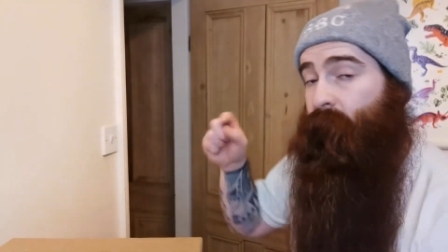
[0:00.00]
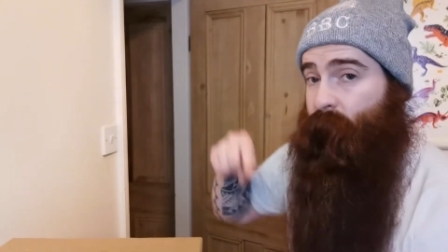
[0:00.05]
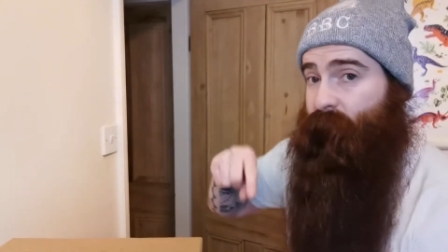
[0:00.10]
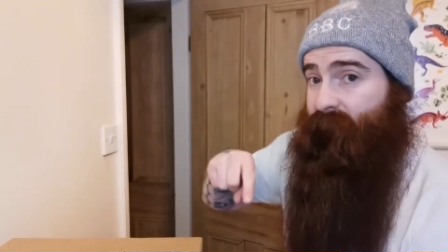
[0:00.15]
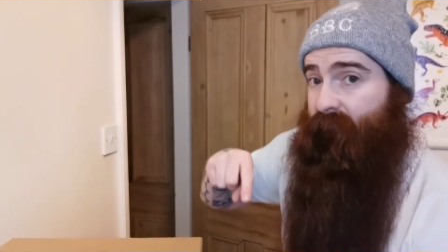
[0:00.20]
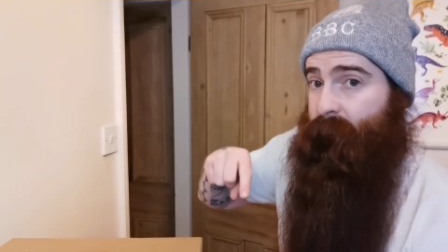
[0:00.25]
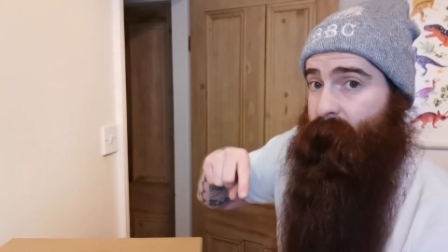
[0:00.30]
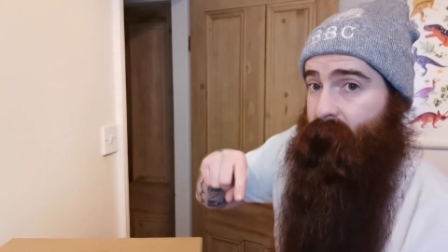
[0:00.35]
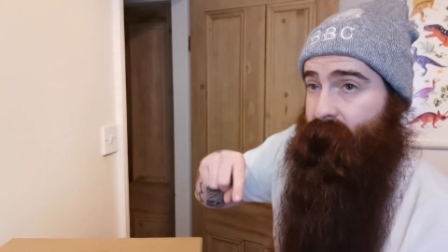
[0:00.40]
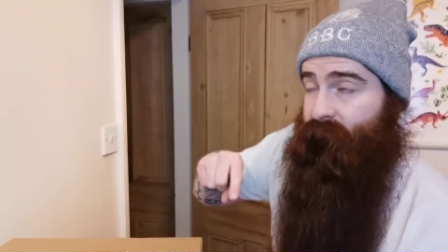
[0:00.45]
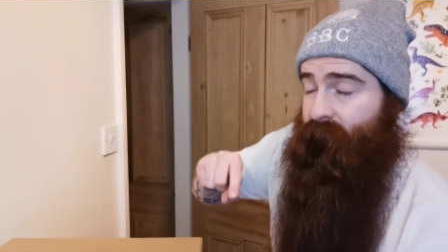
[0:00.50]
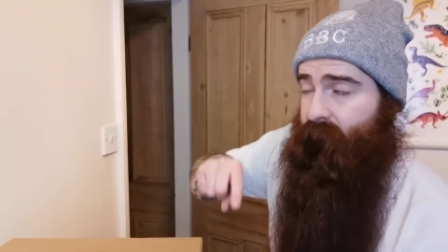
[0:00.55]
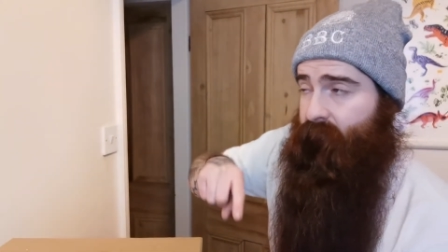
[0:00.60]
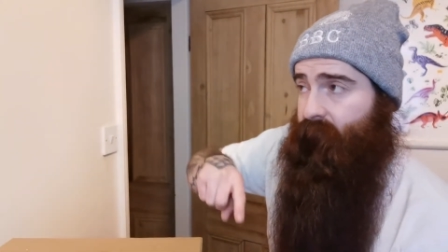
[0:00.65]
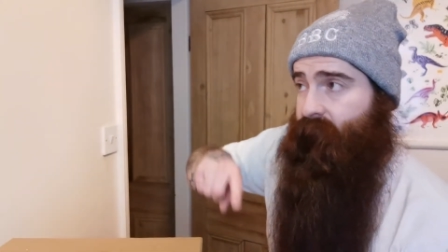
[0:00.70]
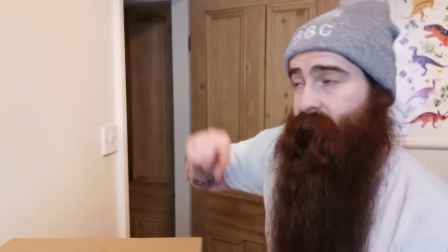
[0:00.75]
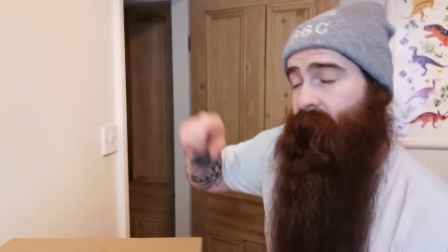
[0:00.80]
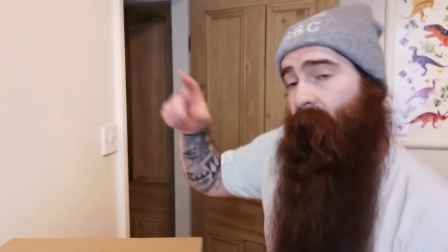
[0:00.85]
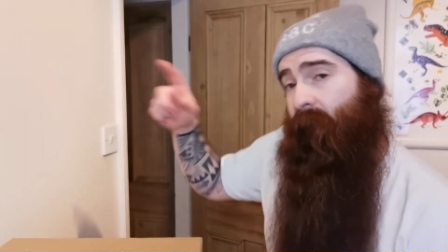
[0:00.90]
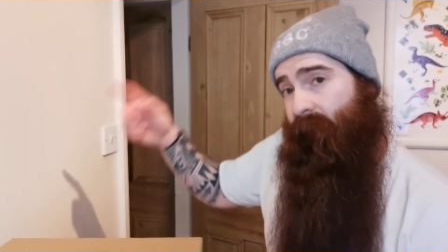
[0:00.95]
lowest A B
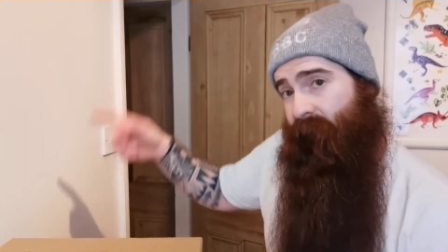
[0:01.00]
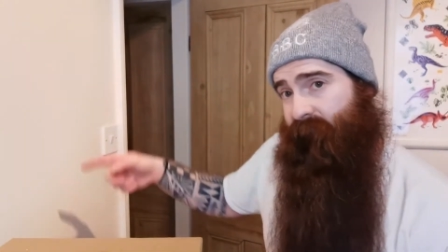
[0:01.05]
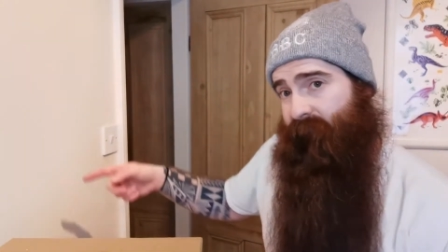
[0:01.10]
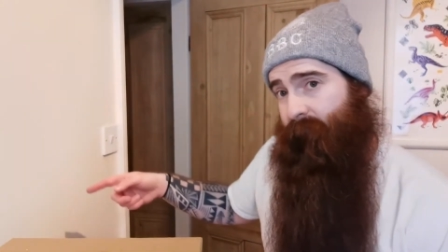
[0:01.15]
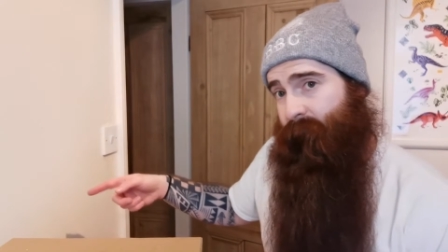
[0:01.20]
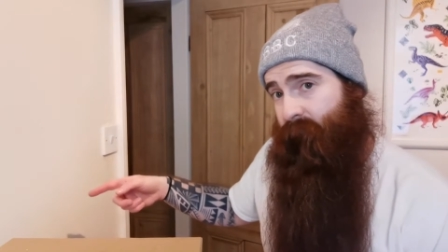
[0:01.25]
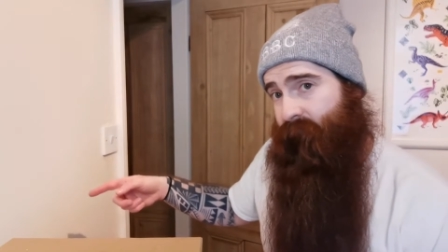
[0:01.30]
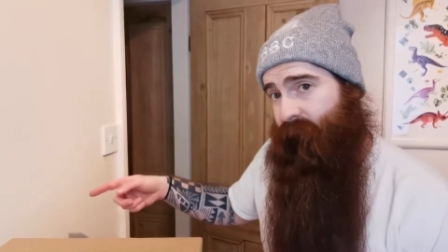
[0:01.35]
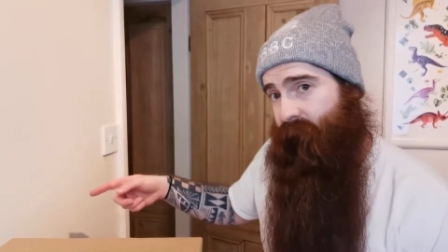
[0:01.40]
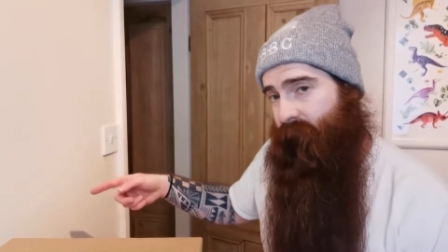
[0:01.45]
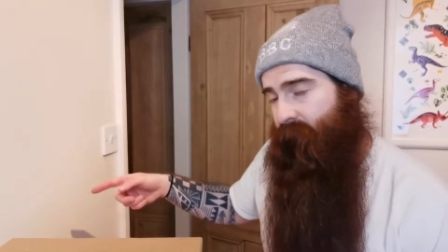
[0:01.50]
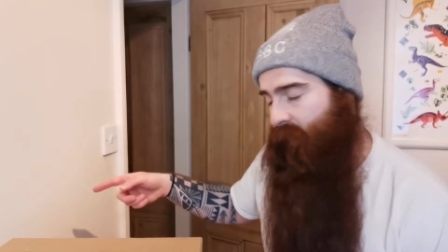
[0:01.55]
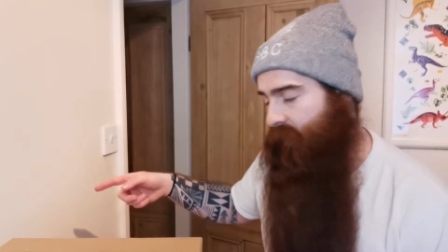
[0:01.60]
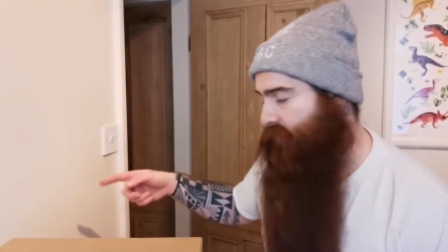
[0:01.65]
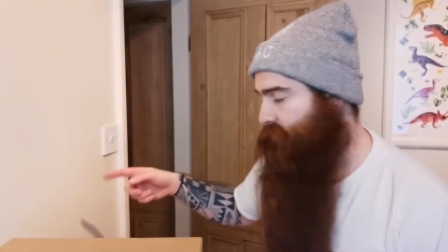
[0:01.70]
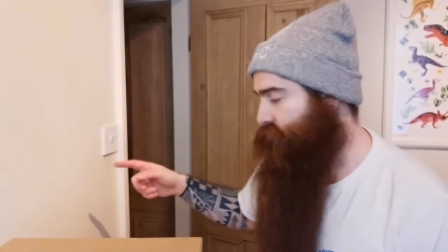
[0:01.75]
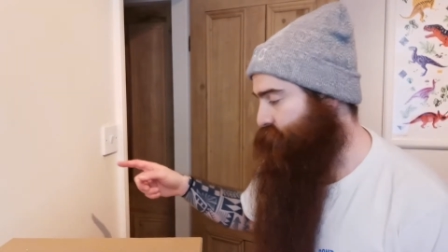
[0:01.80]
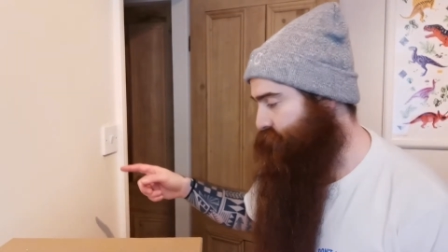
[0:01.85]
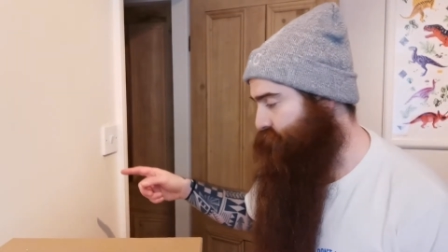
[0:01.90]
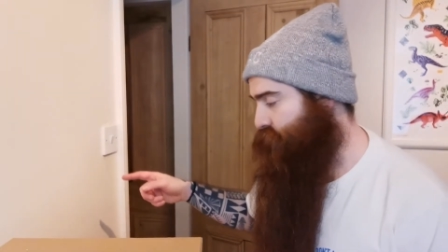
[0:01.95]
V to highest A B V.
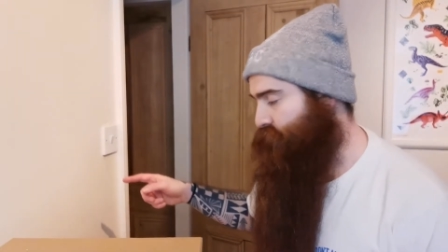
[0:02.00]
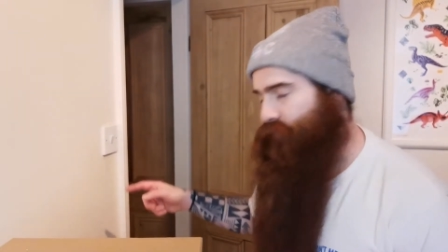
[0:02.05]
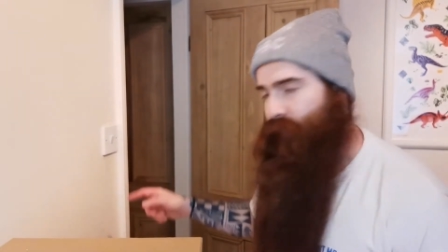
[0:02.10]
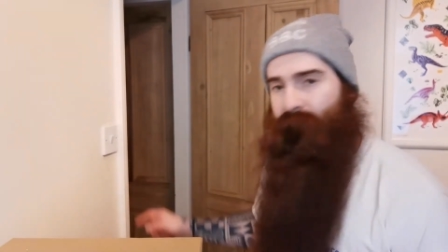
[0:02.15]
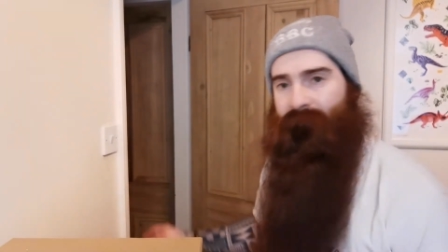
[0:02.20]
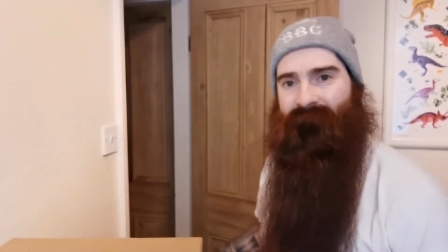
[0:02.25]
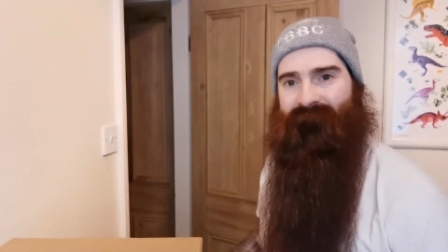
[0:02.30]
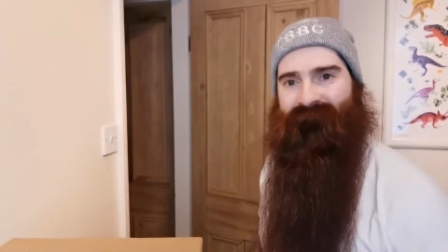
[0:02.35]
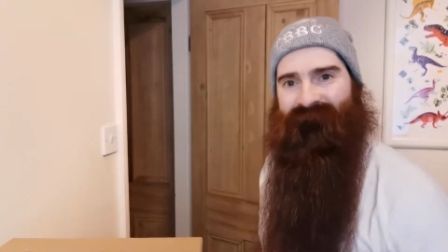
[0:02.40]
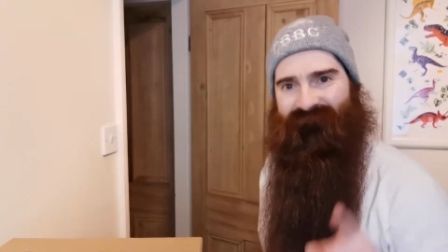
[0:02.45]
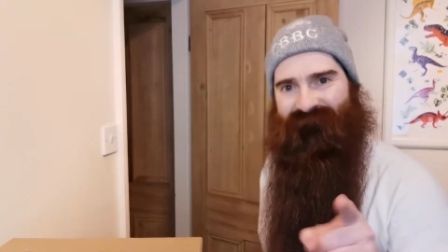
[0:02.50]
So